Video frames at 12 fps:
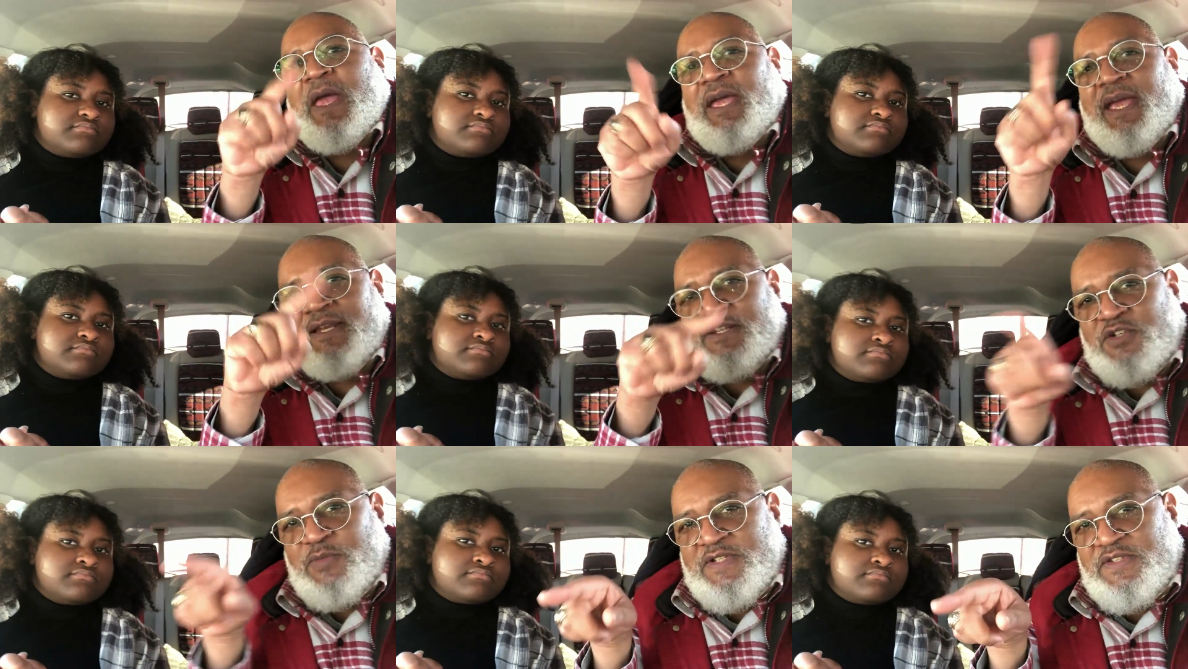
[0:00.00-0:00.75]
Speaker 1: in a
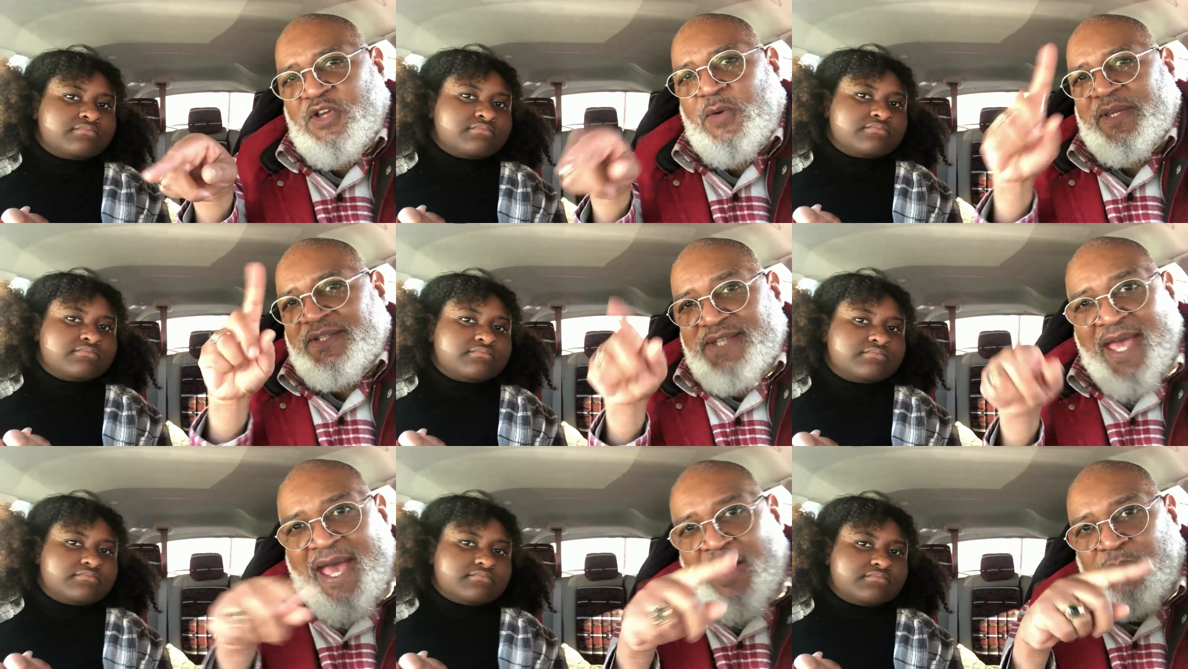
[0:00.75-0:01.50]
twist going
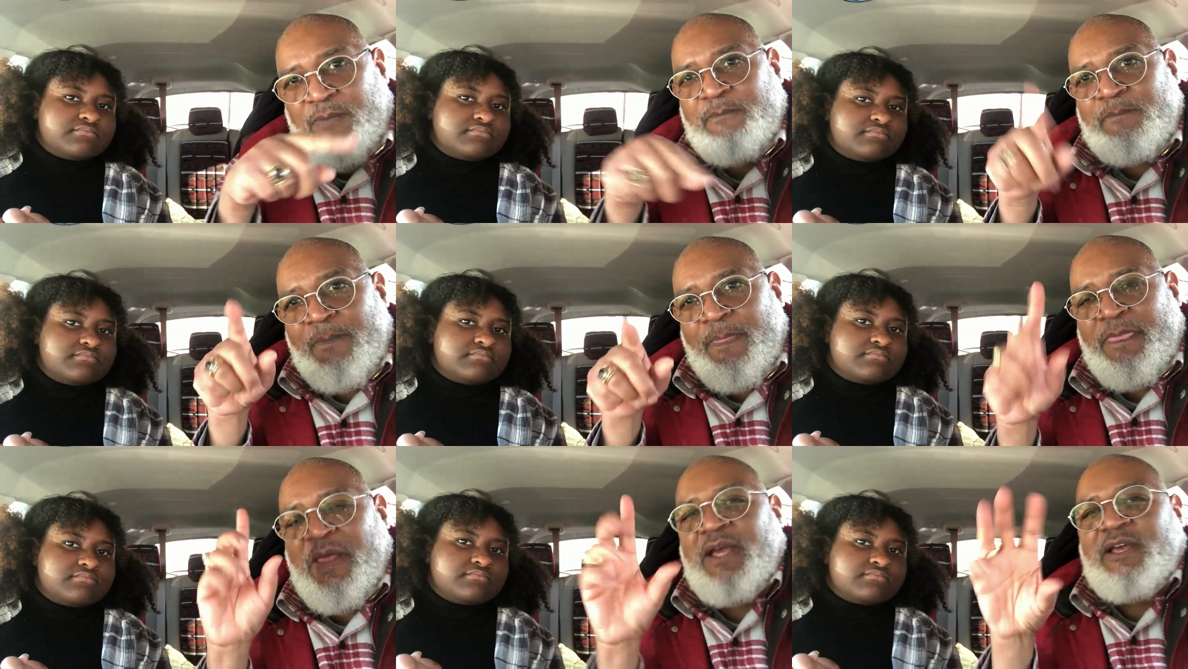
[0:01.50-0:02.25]
down,
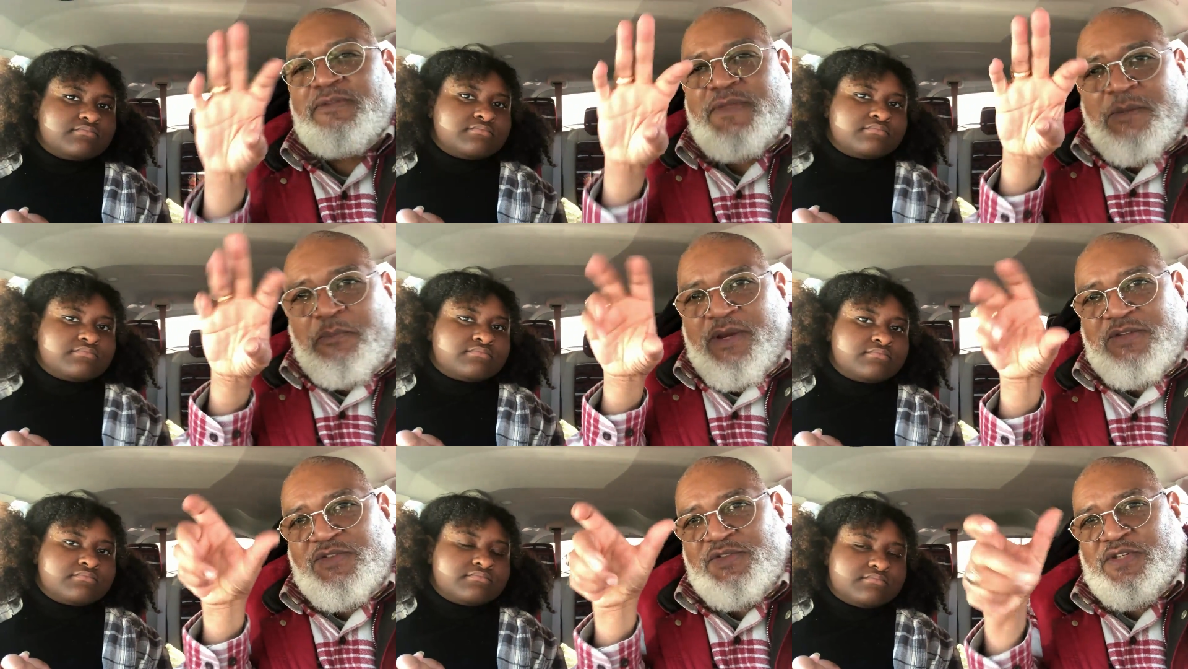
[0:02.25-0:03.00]
their
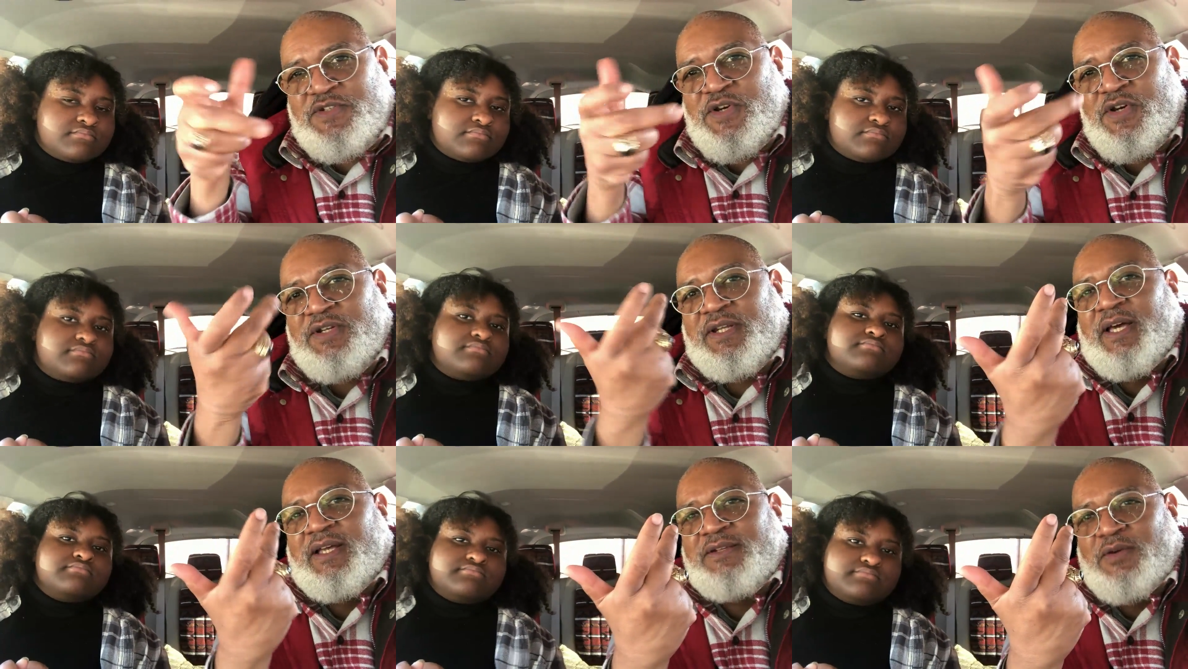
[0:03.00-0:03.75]
pretzels are turned
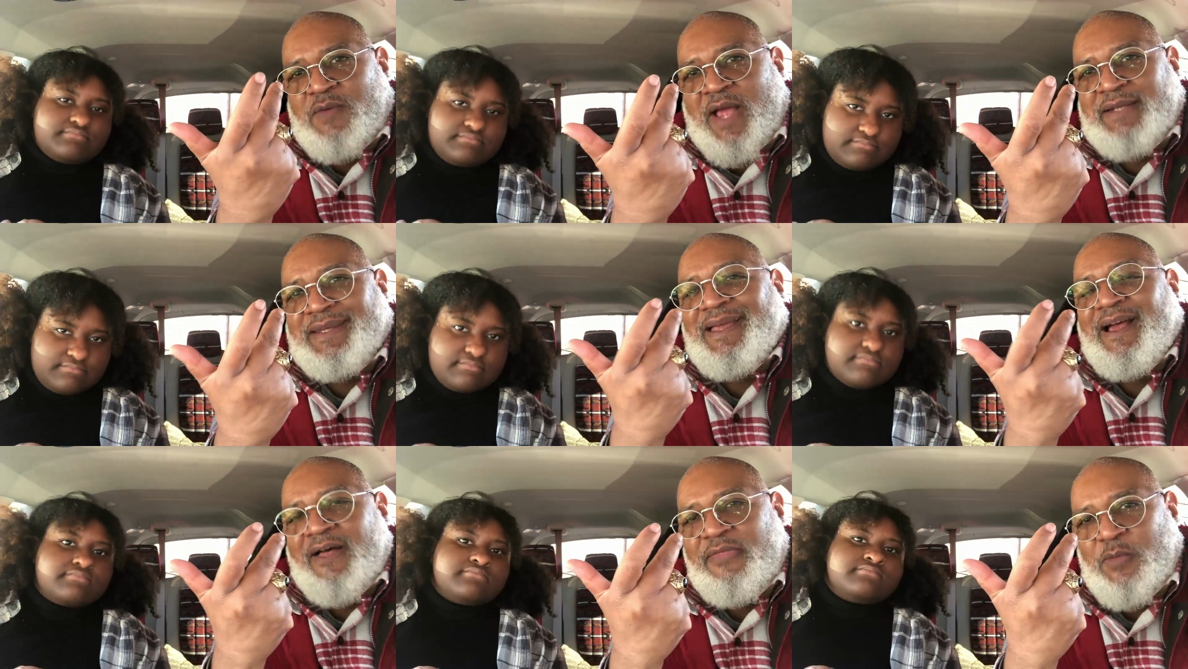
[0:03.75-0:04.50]
around the
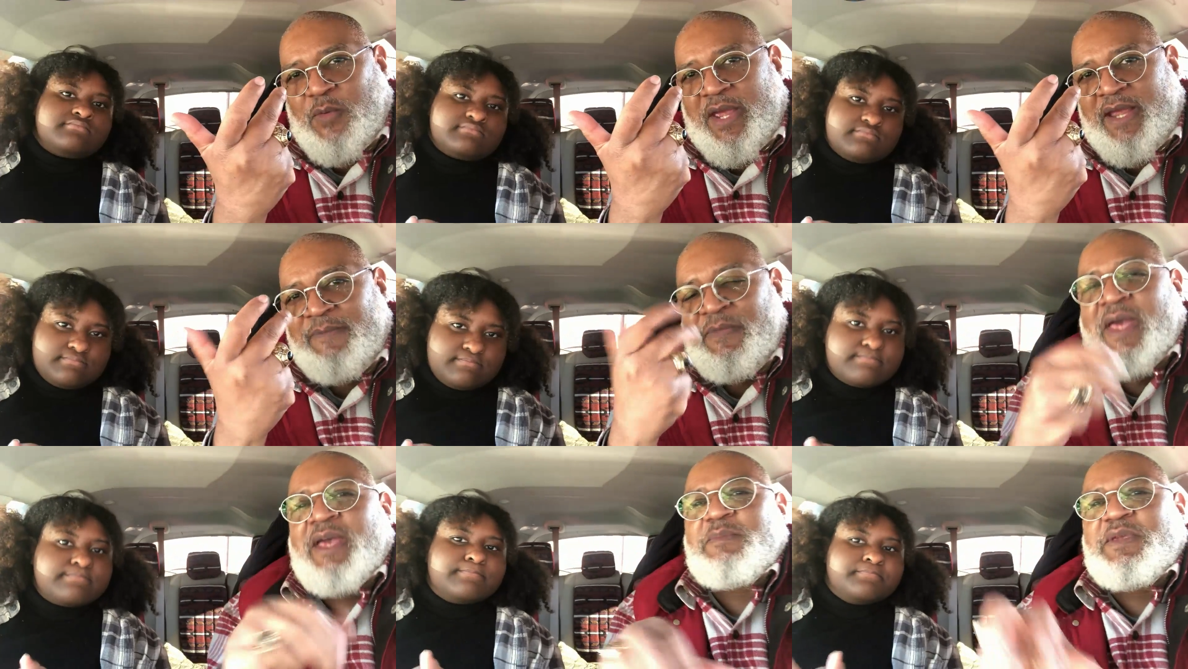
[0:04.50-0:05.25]
other way
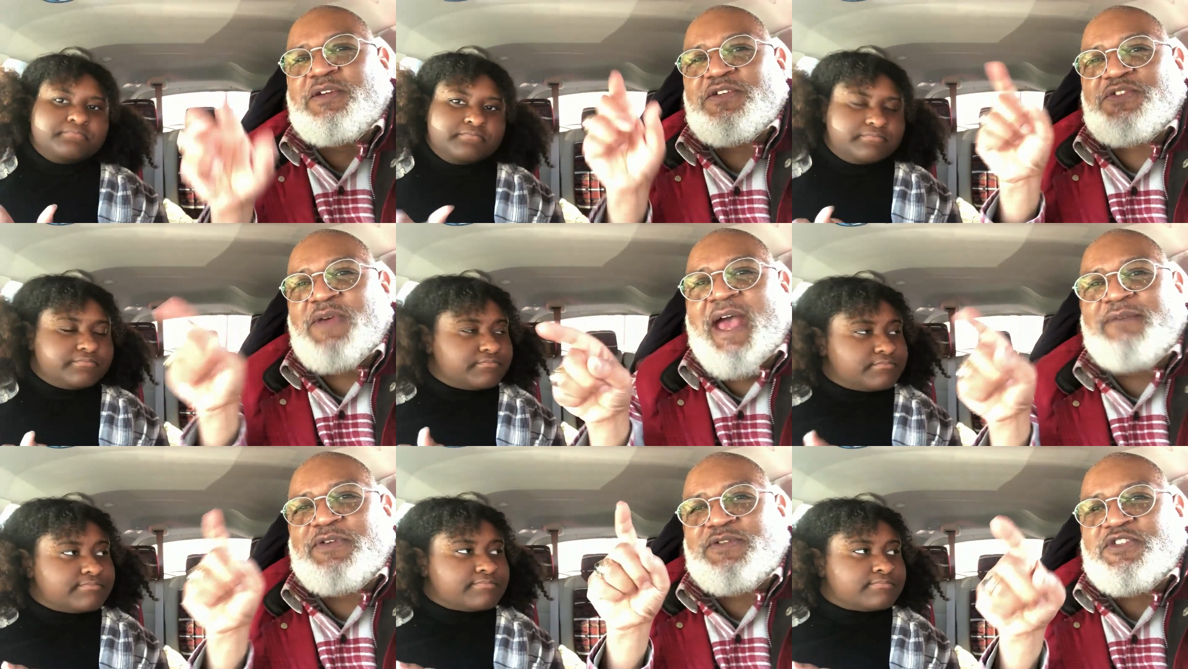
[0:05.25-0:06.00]
mm-hmm. because you have
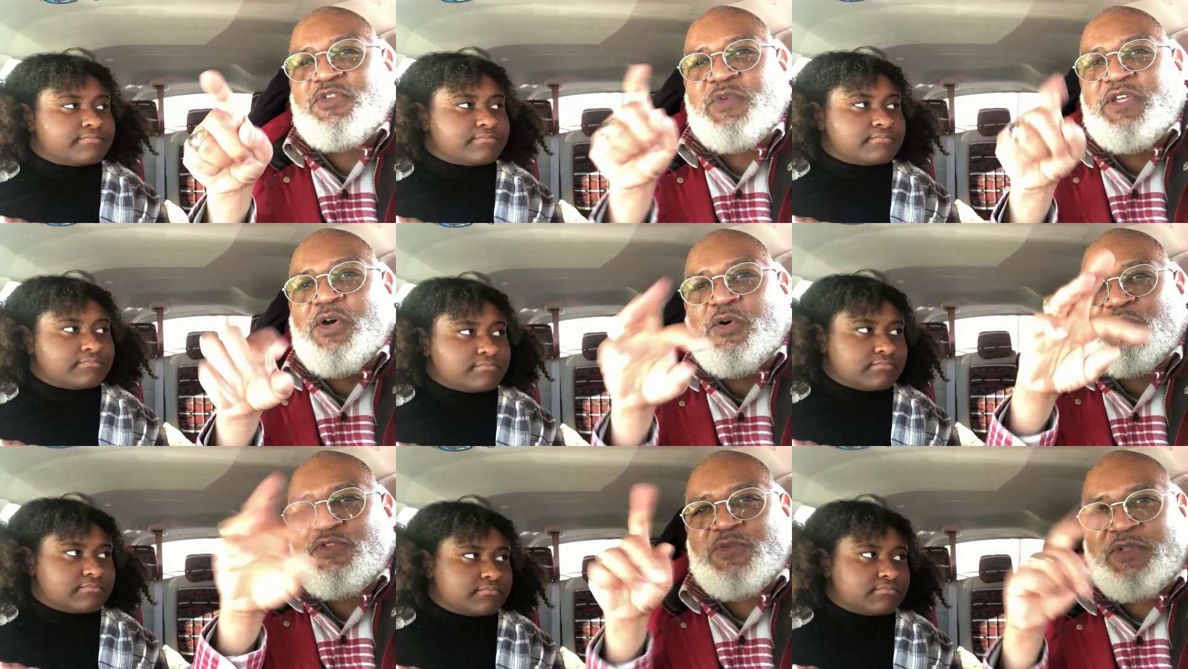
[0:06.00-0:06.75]
those three
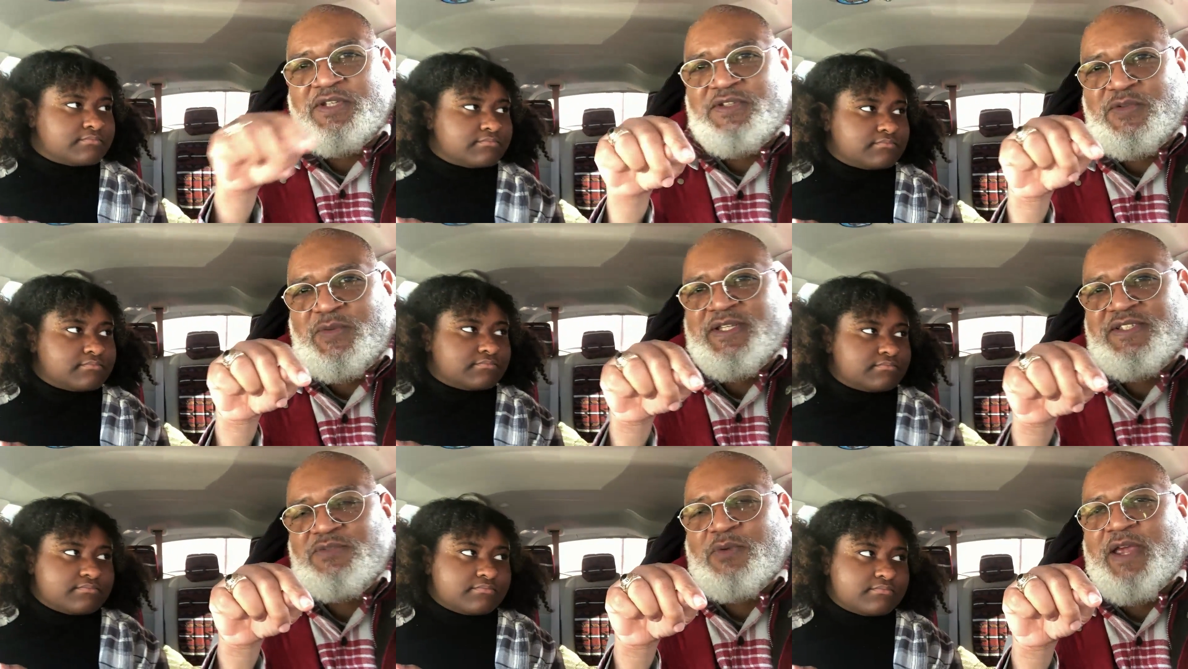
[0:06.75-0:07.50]
holes with the
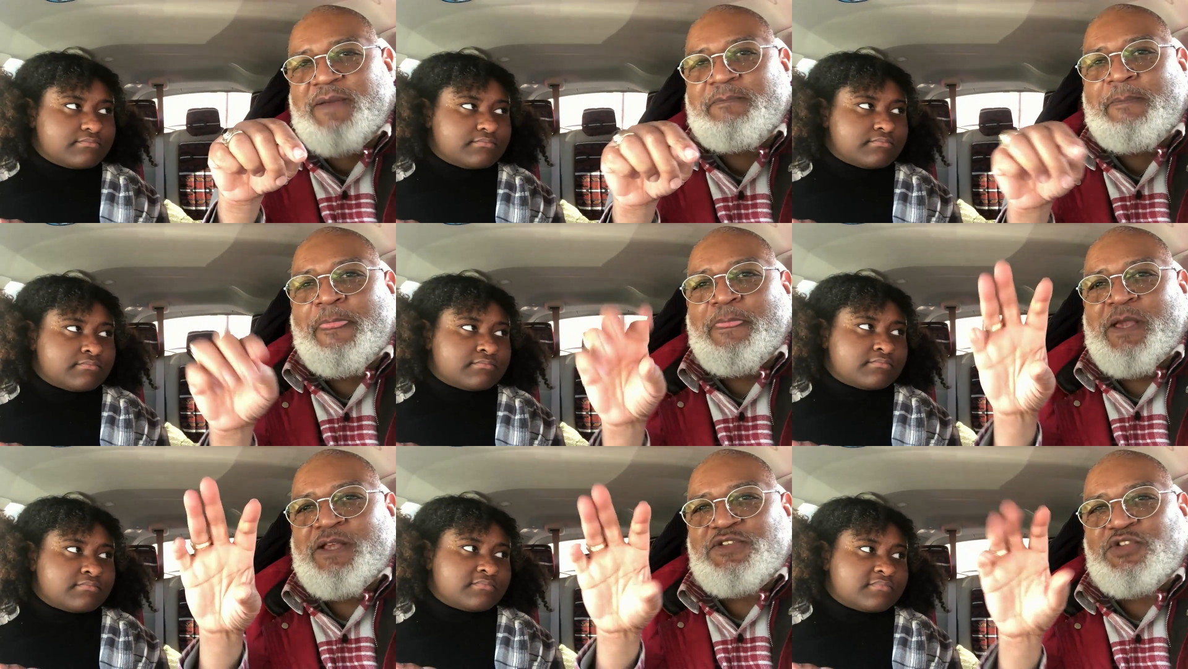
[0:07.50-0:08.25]
twists, right?
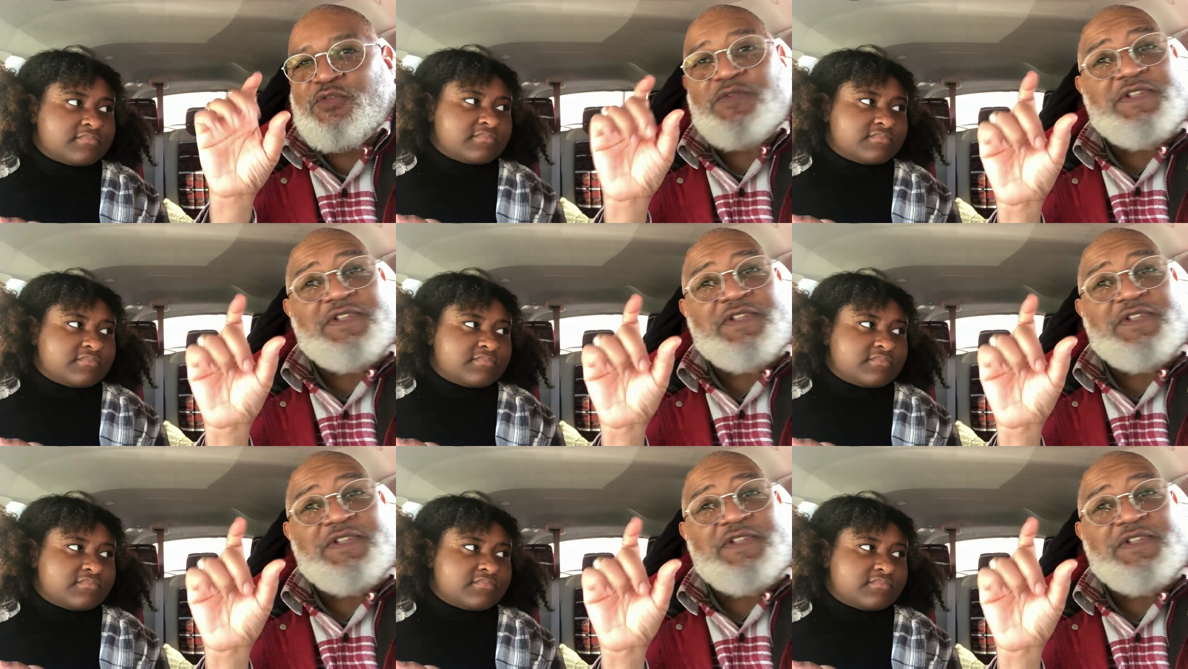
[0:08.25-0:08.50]
So